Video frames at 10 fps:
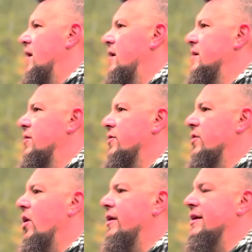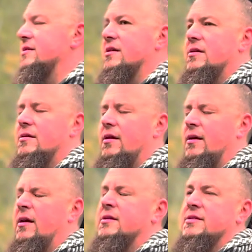You know, they're not
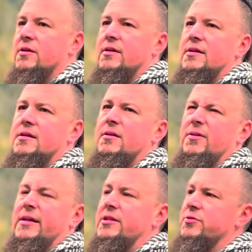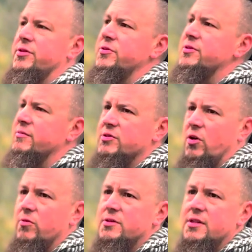necessarily, you know, like introduced. It was
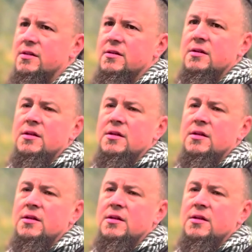always here.